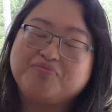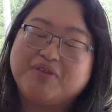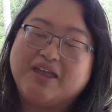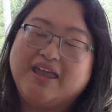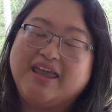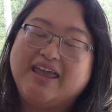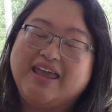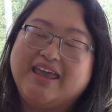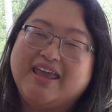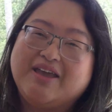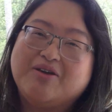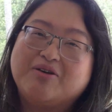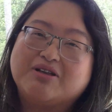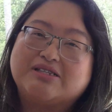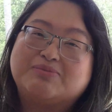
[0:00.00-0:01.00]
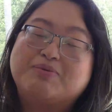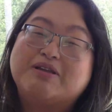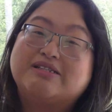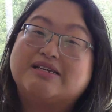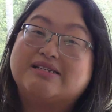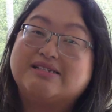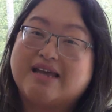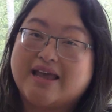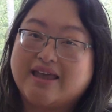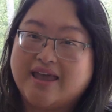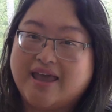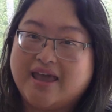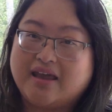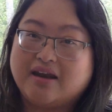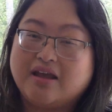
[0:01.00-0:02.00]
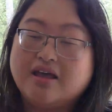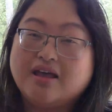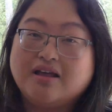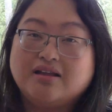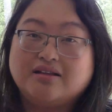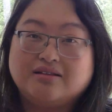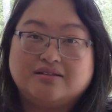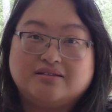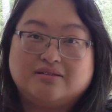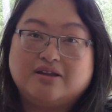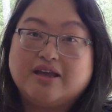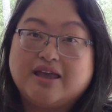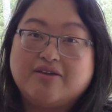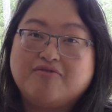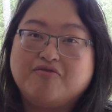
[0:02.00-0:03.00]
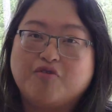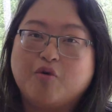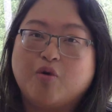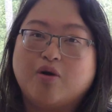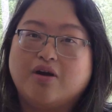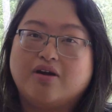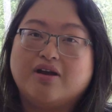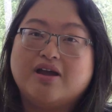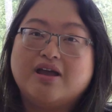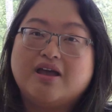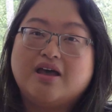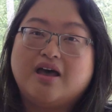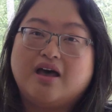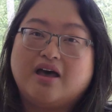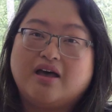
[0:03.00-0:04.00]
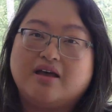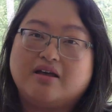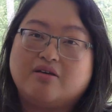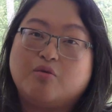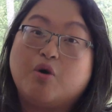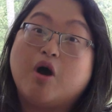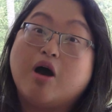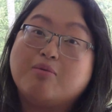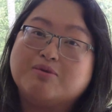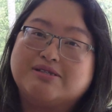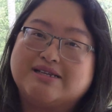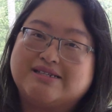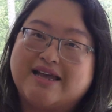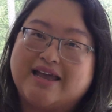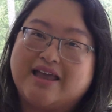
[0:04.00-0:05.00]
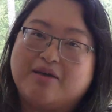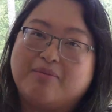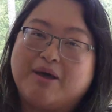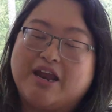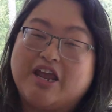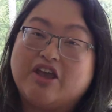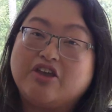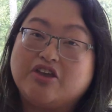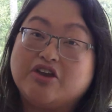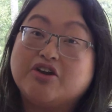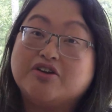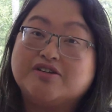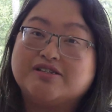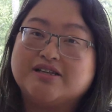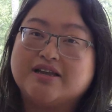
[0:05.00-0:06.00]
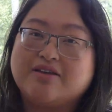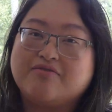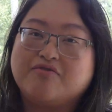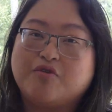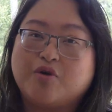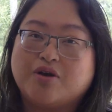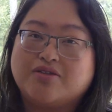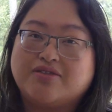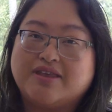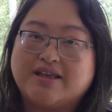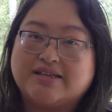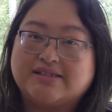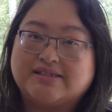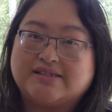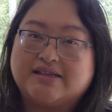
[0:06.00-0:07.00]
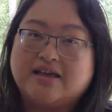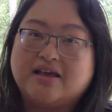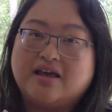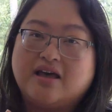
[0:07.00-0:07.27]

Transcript: He spent a decade looking for, almost a decade, about 8 years looking for this